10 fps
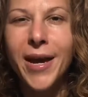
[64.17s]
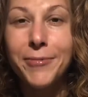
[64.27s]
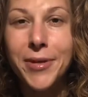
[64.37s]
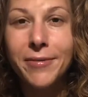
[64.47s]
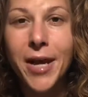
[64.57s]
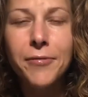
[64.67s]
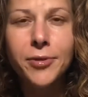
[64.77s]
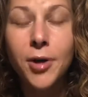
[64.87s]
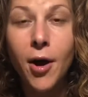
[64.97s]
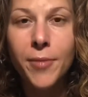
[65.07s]
we even have a
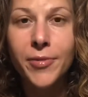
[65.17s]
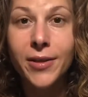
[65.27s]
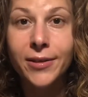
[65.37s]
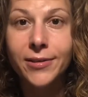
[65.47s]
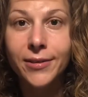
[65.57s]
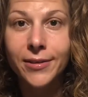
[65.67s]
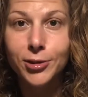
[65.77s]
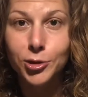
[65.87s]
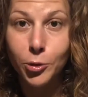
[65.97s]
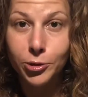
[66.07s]
time that it's
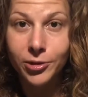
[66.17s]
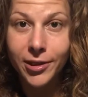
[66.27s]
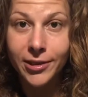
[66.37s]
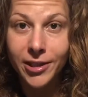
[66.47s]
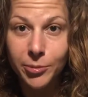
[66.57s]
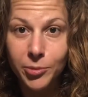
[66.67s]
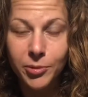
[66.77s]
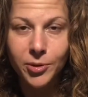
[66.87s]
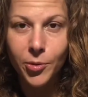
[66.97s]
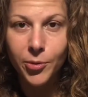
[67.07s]
socially acceptable
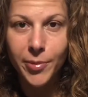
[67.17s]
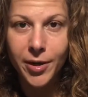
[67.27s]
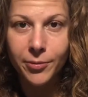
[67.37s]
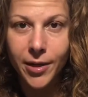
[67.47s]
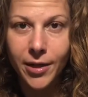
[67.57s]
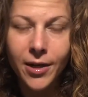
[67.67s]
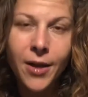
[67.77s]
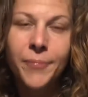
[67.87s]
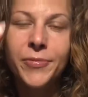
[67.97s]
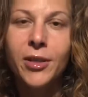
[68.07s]
to go to bed right
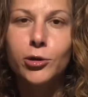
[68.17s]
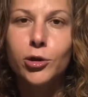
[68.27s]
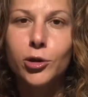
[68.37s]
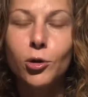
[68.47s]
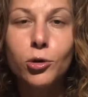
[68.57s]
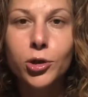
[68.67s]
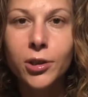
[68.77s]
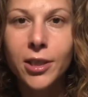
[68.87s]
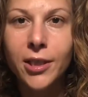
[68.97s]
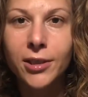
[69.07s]
there's a
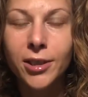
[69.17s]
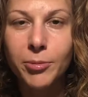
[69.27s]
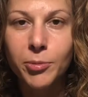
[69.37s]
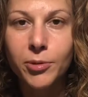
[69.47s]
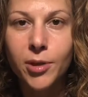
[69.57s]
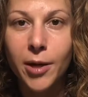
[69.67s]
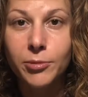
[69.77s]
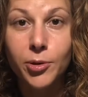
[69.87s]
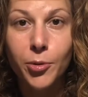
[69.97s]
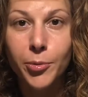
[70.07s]
socially acceptable time
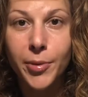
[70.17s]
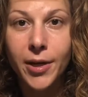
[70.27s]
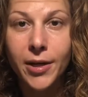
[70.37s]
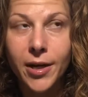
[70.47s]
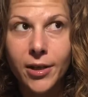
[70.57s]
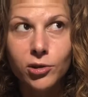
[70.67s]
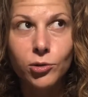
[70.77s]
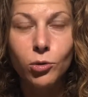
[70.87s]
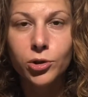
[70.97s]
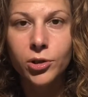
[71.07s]
to go to bed and a
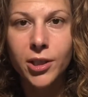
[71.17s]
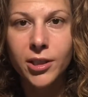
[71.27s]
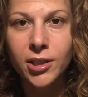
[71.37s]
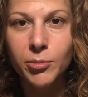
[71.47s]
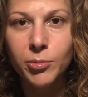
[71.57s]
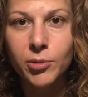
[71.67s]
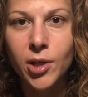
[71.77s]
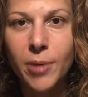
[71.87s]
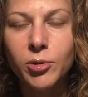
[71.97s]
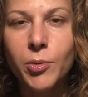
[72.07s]
socially acceptable
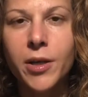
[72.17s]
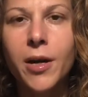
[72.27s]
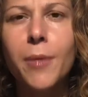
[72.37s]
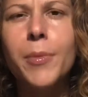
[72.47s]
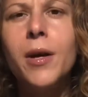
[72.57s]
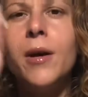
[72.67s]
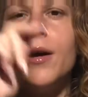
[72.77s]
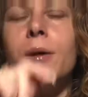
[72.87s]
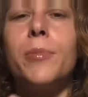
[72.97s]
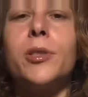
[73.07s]
time to wake up
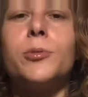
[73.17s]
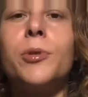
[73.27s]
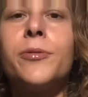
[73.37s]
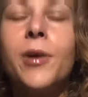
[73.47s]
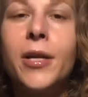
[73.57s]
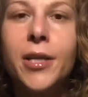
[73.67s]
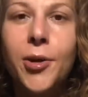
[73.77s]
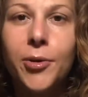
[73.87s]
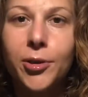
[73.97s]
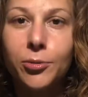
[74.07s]
but as we're finding
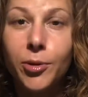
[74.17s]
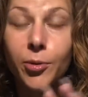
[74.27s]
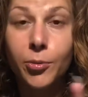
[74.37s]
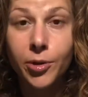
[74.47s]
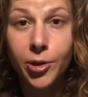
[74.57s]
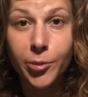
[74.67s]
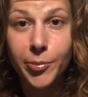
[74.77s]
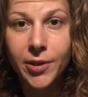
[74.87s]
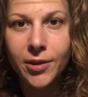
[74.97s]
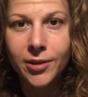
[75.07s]
out as we're worker
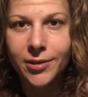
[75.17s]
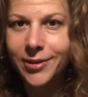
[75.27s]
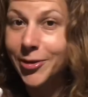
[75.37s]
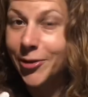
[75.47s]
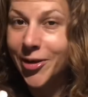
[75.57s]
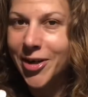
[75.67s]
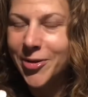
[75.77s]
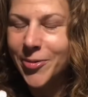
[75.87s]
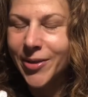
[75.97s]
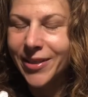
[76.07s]
bees
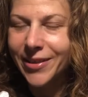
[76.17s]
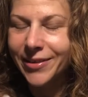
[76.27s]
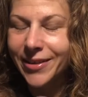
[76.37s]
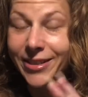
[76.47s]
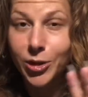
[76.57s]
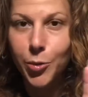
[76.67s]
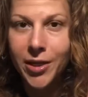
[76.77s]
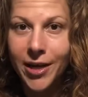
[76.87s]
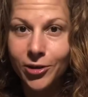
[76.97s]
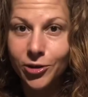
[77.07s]
creating with the sweet
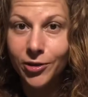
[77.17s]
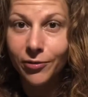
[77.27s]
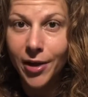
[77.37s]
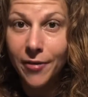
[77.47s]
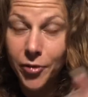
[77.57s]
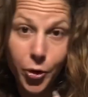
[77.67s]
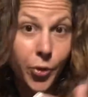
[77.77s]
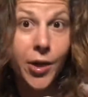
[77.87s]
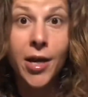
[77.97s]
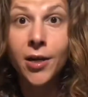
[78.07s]
nectars of life
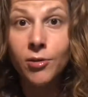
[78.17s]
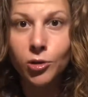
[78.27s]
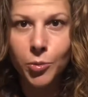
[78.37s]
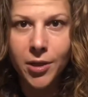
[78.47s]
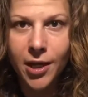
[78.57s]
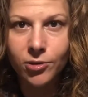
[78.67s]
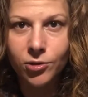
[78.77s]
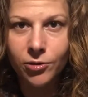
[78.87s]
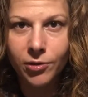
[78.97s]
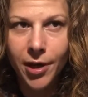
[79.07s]
creating the sweet
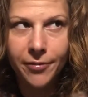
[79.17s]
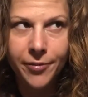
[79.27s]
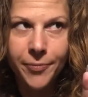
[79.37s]
nectars of life